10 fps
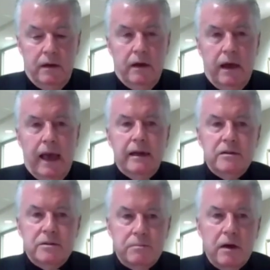and
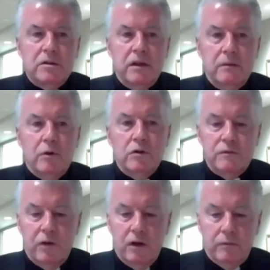especially the most
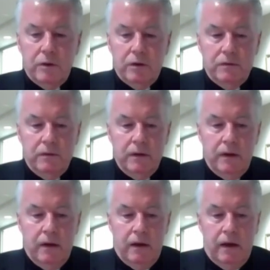vulnerable,
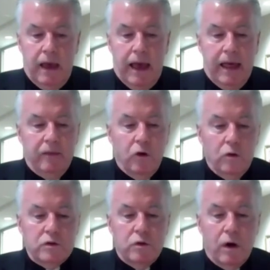and those
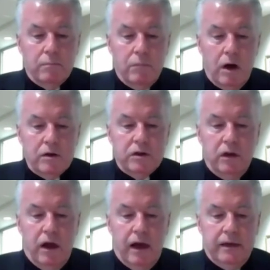who are
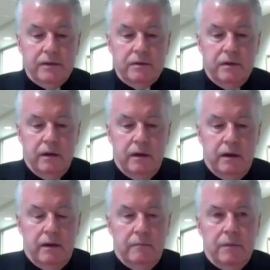marginalized,
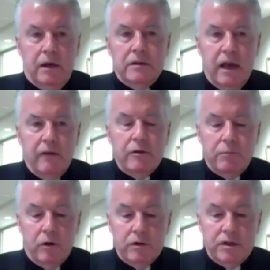because every
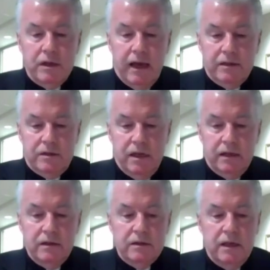person has
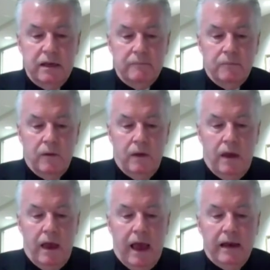dignity
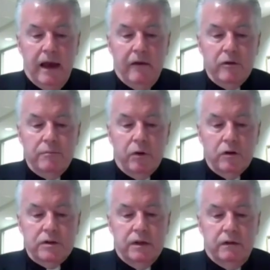and every
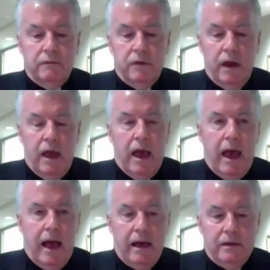person
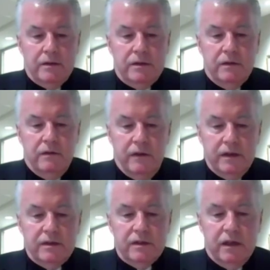has
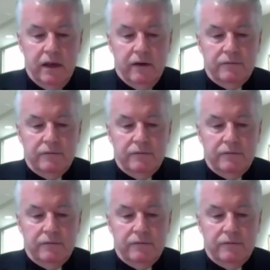this gift.